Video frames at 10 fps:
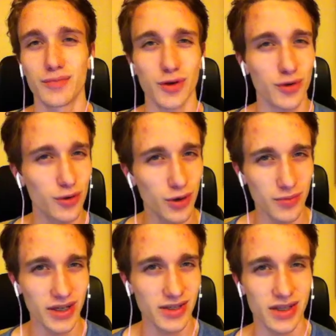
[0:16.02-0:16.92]
don't quote
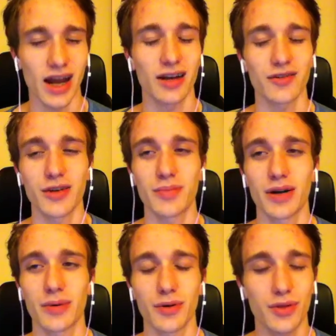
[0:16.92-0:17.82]
me exactly, but
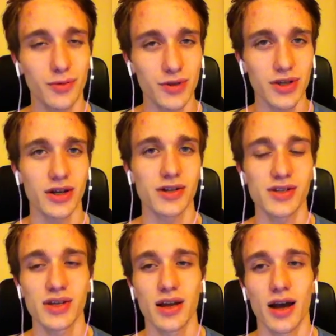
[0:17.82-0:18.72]
about 3
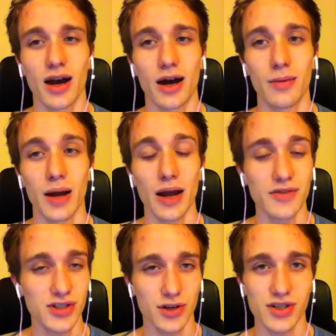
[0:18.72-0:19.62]
years,
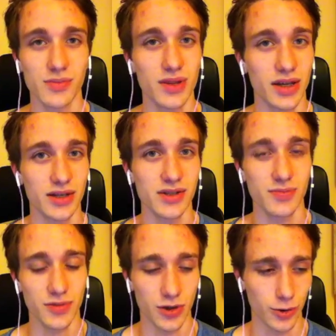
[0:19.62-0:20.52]
having started some things,
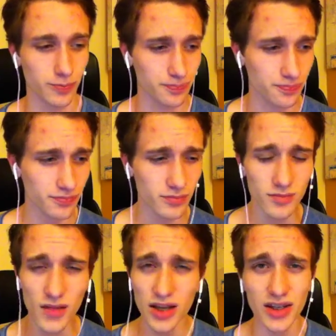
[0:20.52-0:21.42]

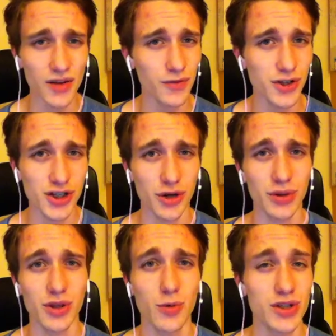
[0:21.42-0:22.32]
I can definitely share
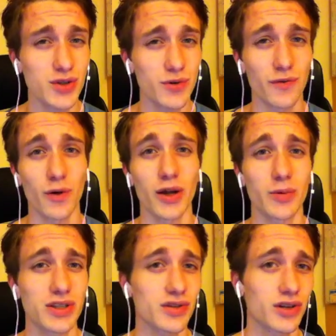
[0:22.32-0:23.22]
with you what to avoid,
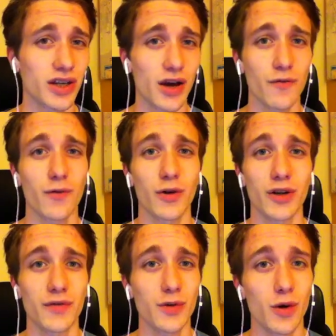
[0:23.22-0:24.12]
what to look out for, and
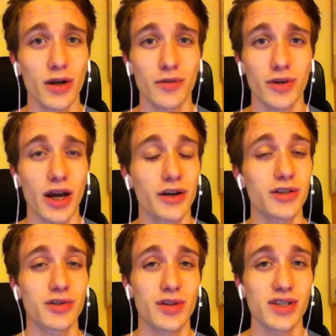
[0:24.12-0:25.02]
if you want to learn how to
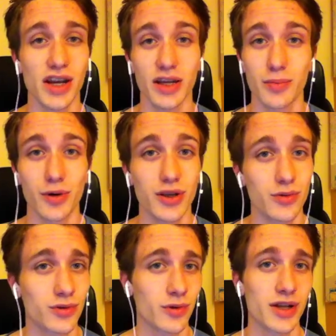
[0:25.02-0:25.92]
do this, I can point you
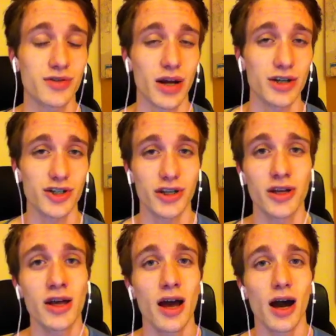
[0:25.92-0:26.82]
in the right direction.
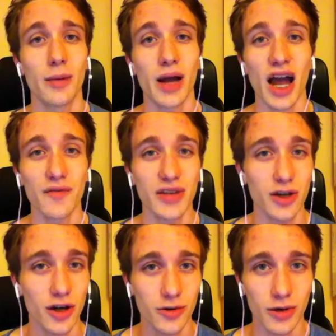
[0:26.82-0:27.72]
Having
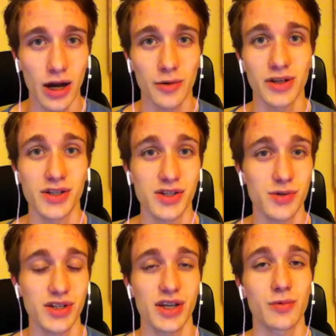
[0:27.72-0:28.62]
gotten around and
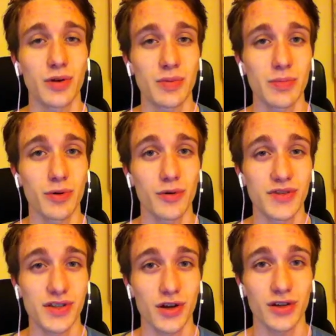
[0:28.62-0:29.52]
associated with people who have
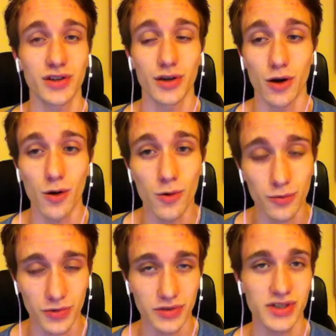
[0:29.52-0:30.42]
started their
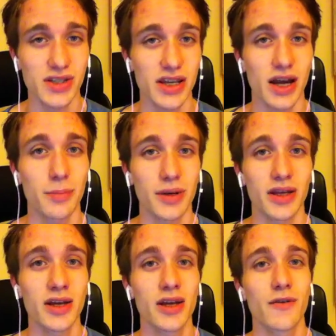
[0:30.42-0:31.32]
own real estate
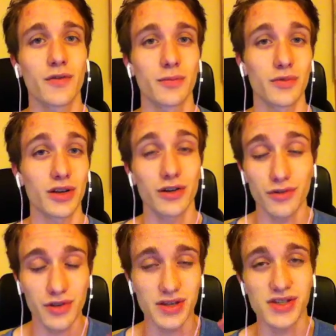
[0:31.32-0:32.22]
company from
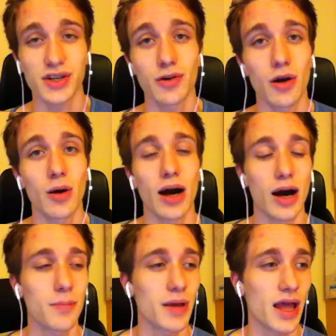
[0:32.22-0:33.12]
literally zero
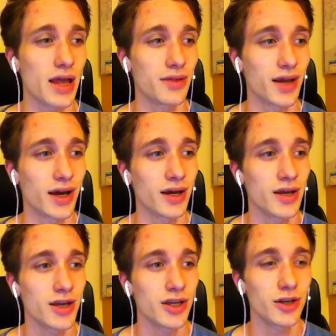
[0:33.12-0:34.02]
up, and
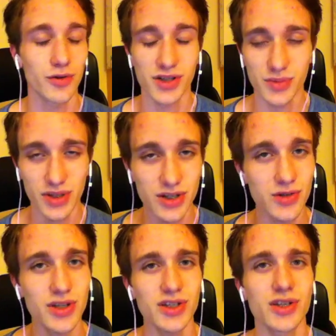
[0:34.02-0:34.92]
there's some things
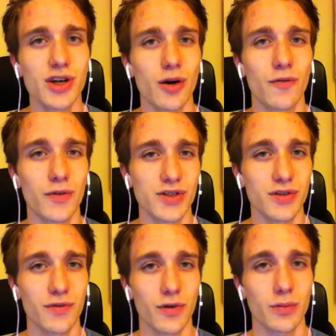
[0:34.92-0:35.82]
you need to know first
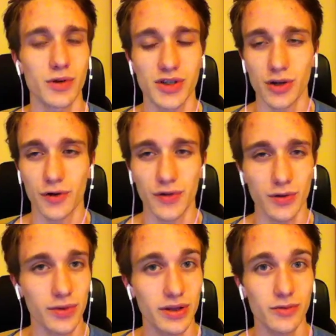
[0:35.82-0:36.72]
and foremost. If
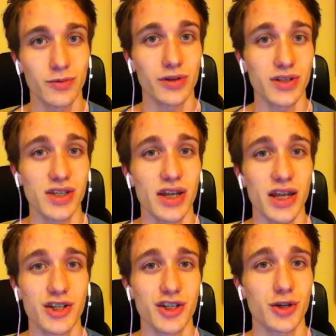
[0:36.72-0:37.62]
you're a real estate
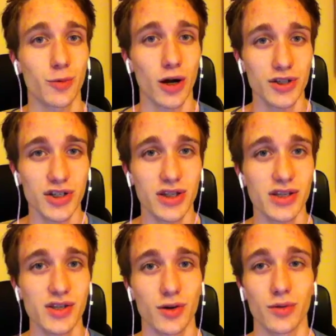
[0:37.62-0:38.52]
agent, you're watching
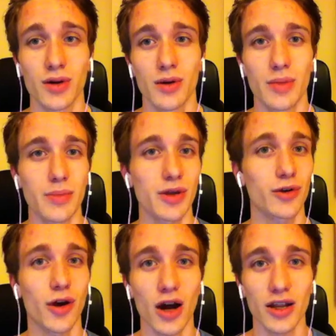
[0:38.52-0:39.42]
this, or maybe you're
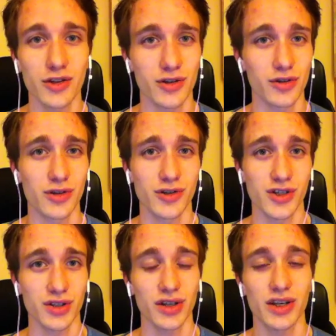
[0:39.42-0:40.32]
not, and you're
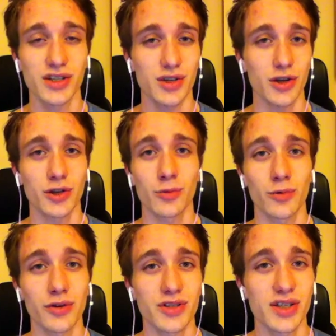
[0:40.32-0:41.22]
just looking at starting your own
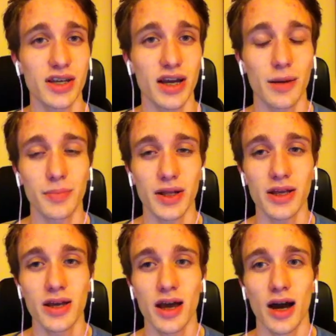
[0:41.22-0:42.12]
real estate company.